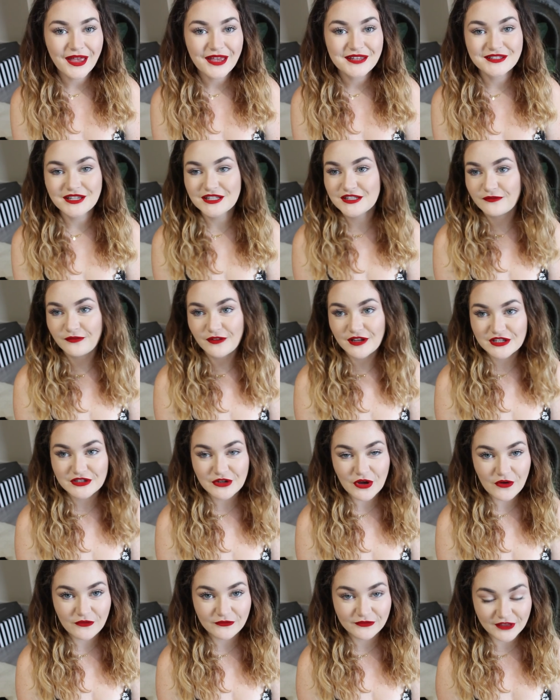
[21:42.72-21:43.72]
So to finish
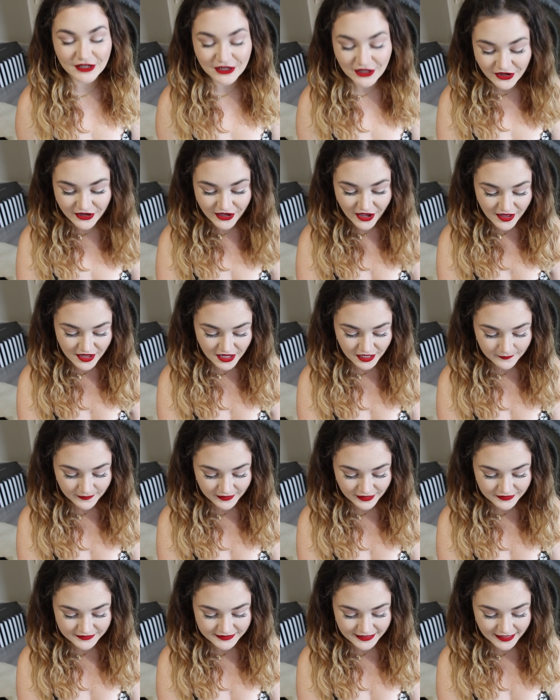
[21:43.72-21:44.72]
off the look, I'm going to be
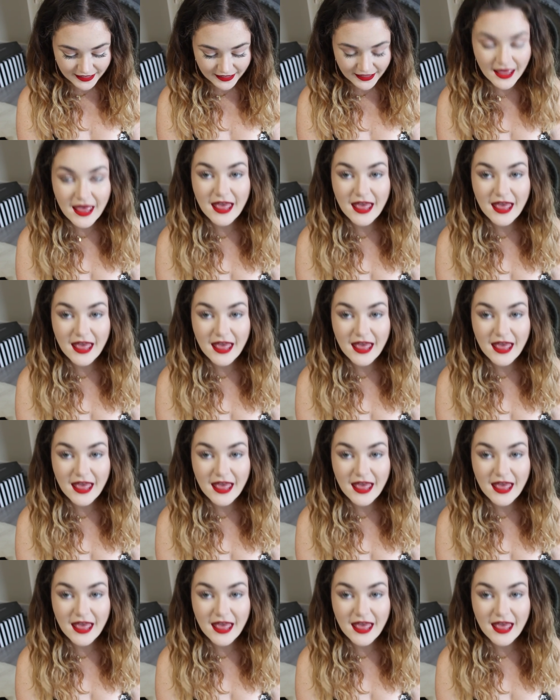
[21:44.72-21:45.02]
using